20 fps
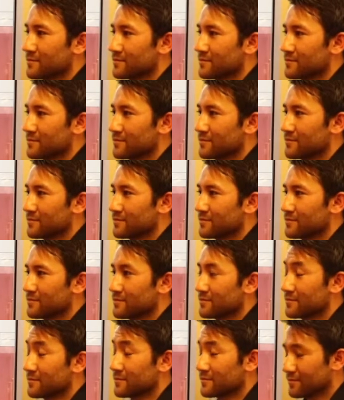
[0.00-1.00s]

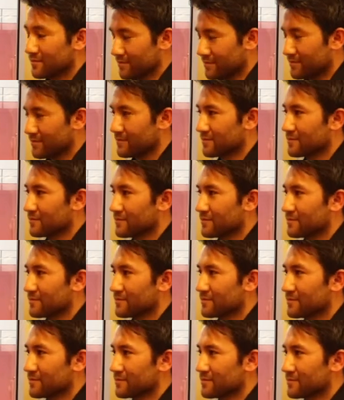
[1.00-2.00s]

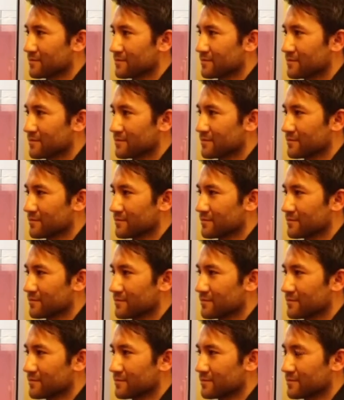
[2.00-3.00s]

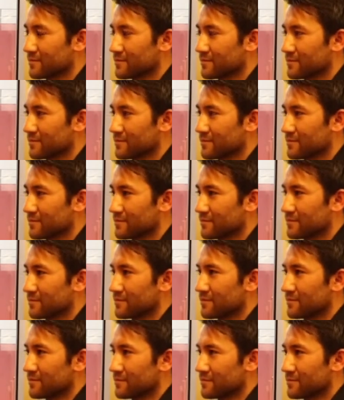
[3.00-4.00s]

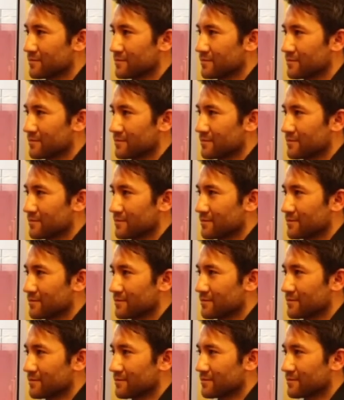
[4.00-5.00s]

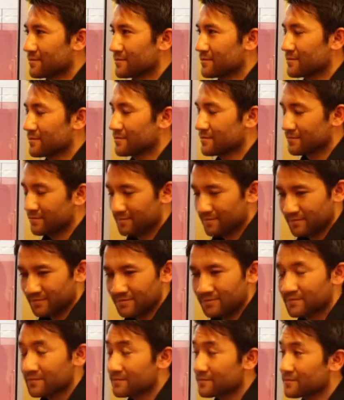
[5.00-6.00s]

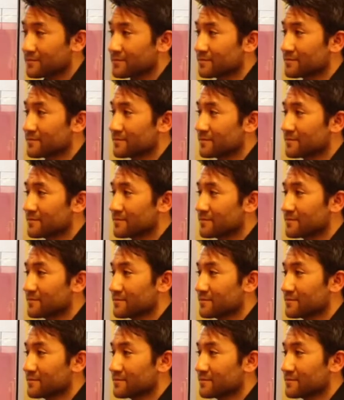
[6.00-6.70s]
[no speech]